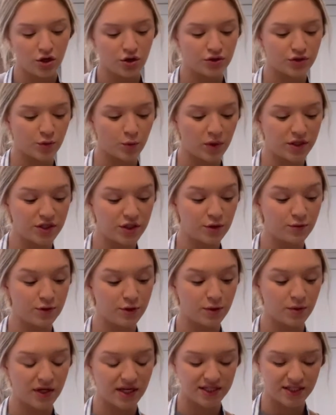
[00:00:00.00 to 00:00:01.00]
So once you
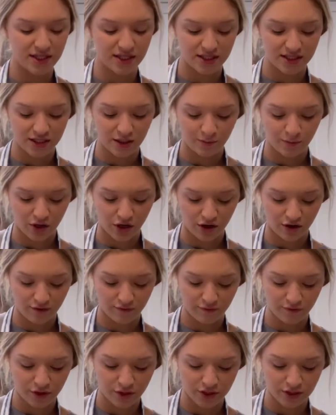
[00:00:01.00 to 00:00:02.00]
do get to the seed
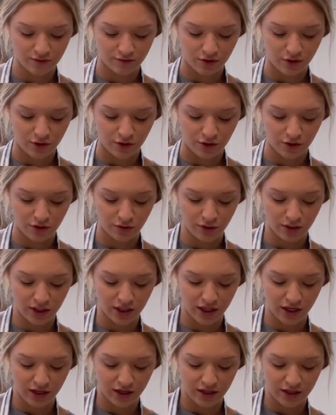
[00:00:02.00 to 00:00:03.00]
part, first of all, you can
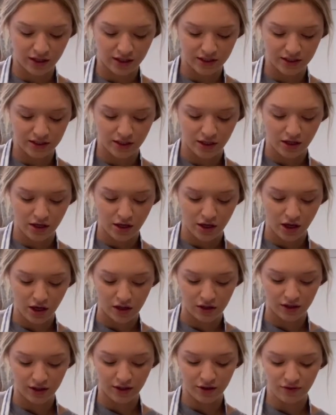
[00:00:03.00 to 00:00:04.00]
cut a
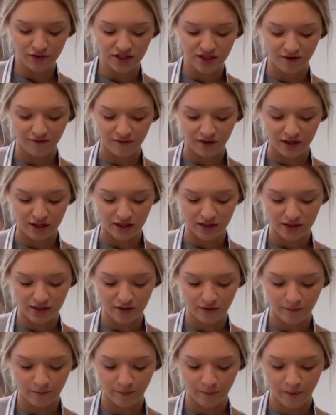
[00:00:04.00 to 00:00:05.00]
little divot
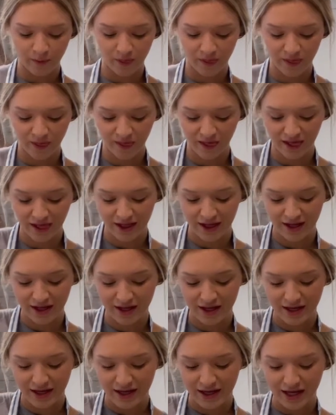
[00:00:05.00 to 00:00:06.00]

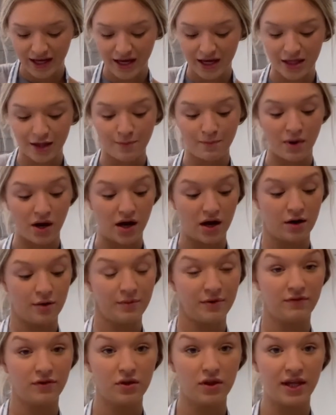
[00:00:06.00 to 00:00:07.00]
in the
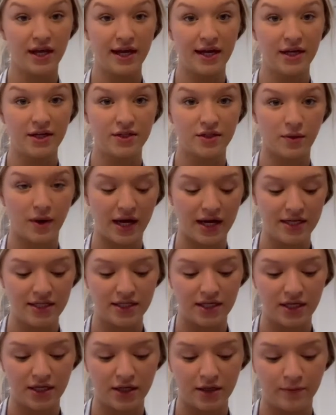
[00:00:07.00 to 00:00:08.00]
bottom if you'd like. So I
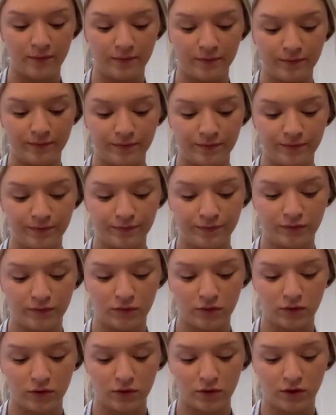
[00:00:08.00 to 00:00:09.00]
did,
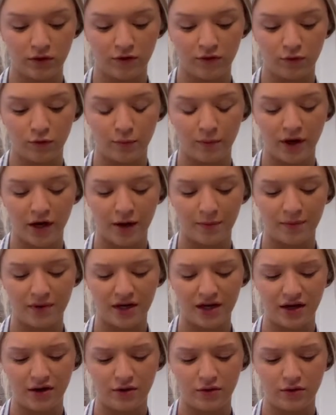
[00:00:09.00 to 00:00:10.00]
we'll pop it
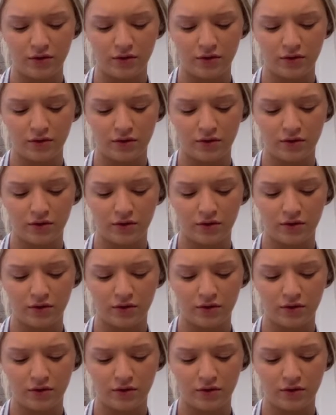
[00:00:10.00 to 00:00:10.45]
out.